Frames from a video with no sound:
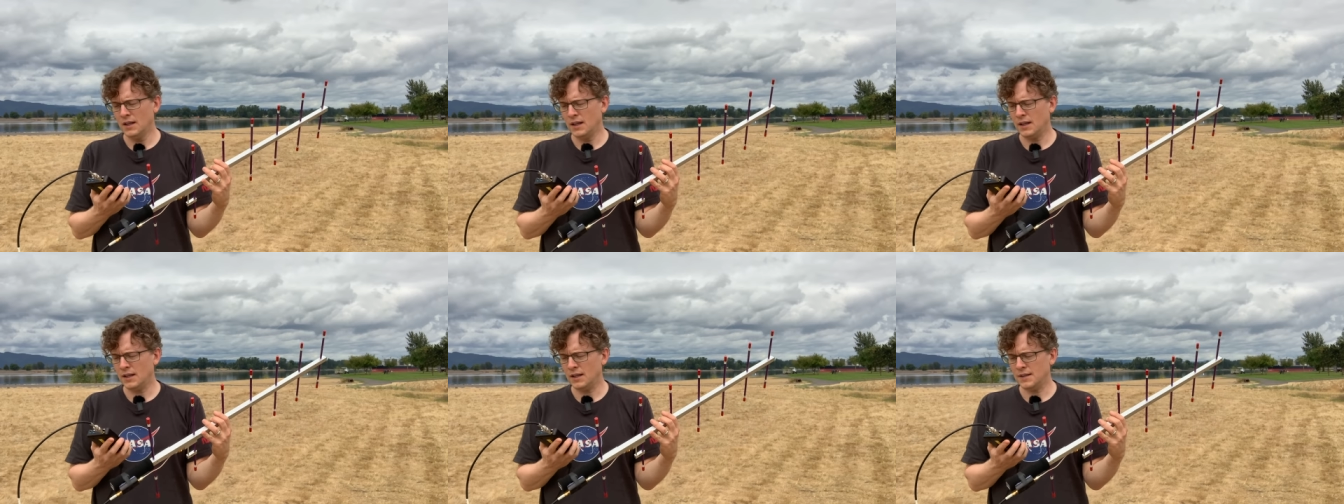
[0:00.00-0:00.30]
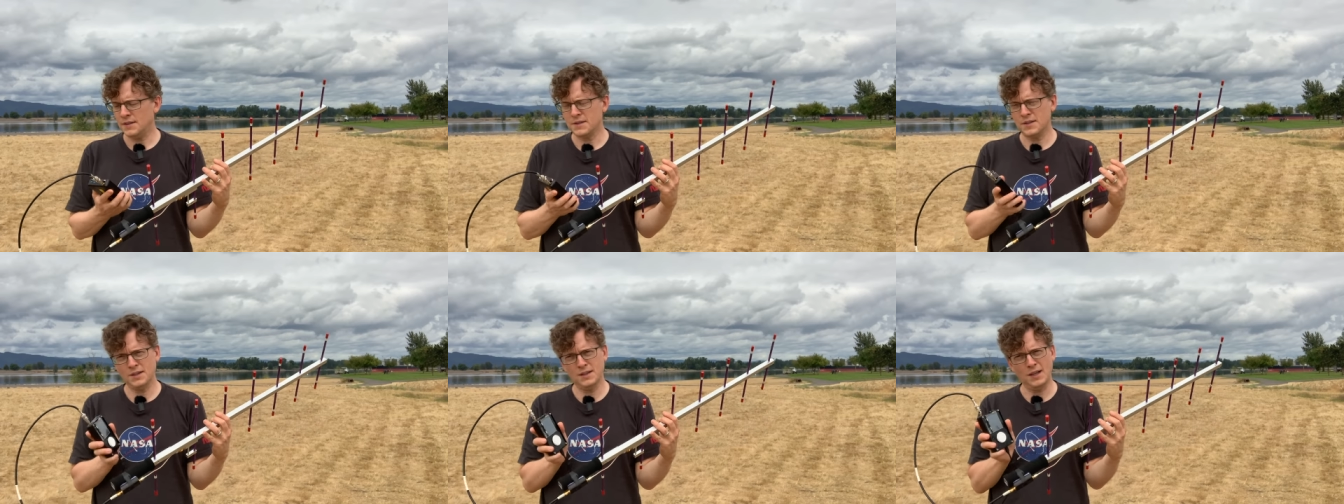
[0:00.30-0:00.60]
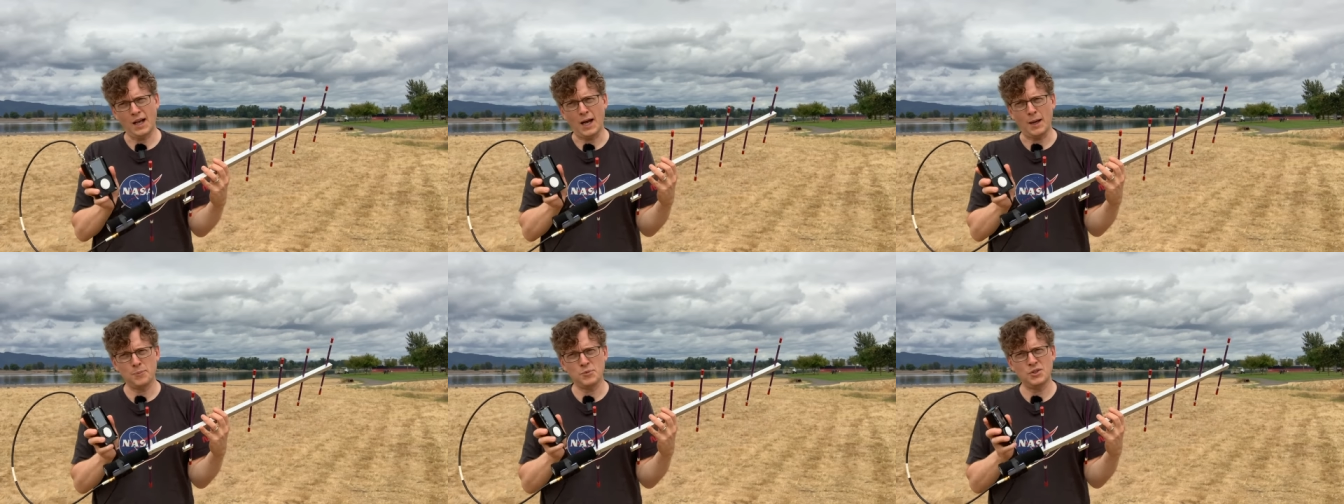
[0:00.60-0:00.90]
Uh, it's an
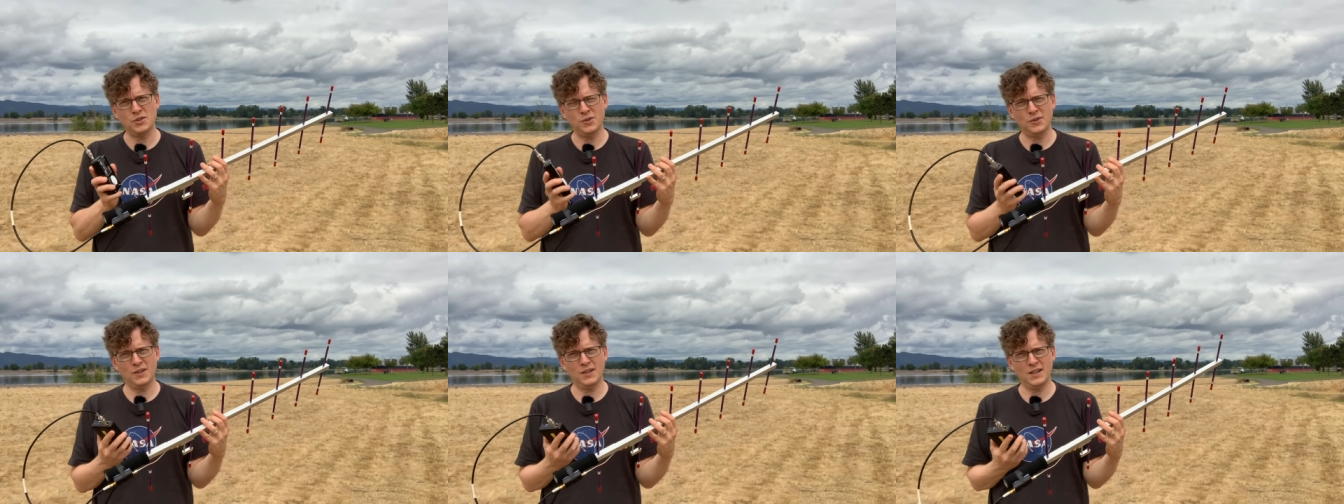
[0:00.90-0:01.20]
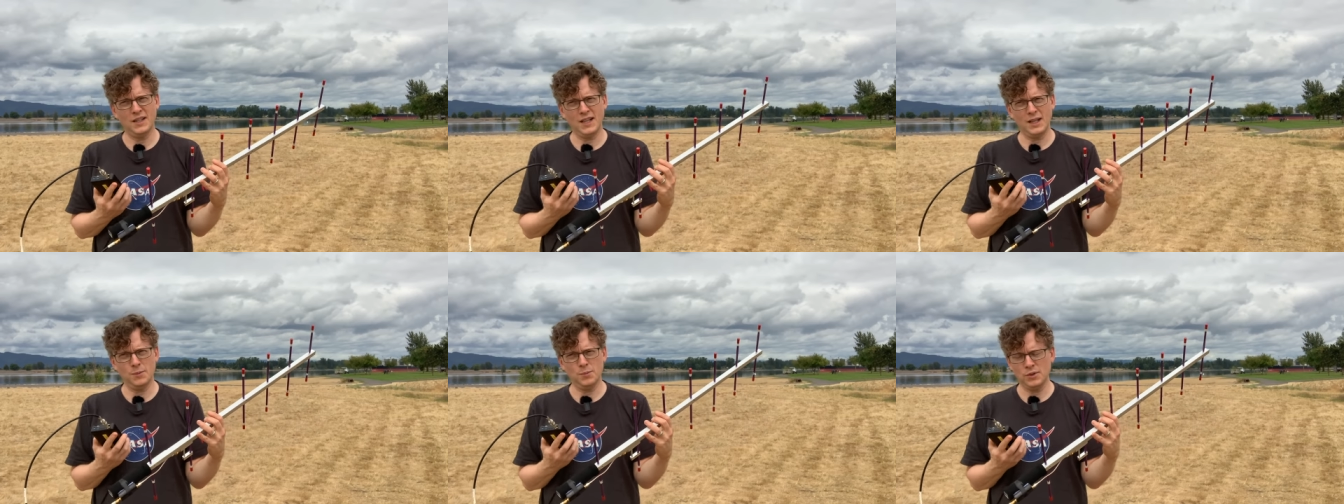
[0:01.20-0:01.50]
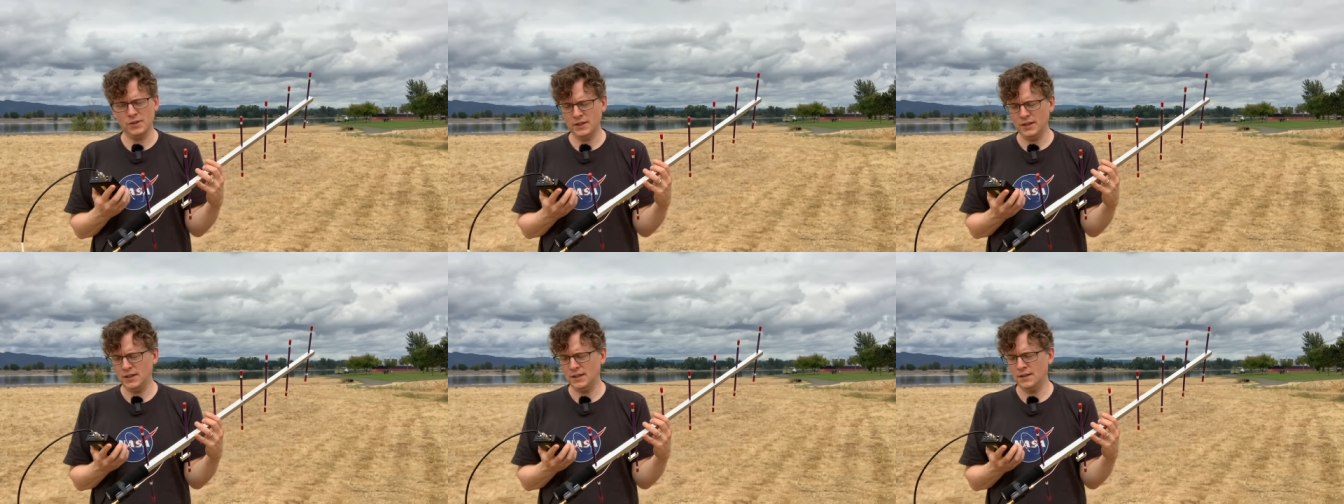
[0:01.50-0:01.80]
option you can
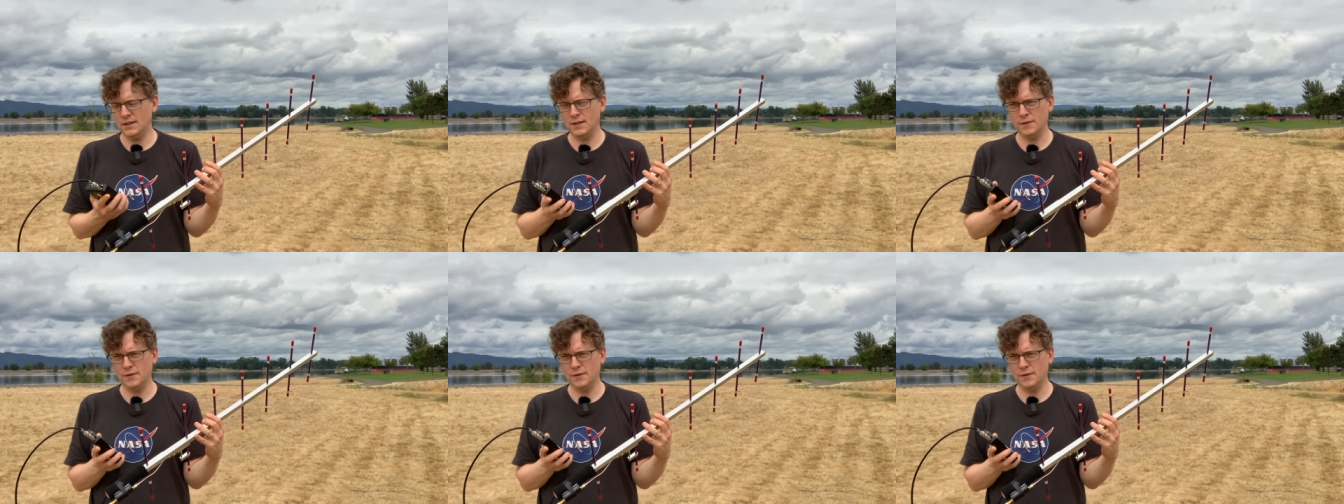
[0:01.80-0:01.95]
enable in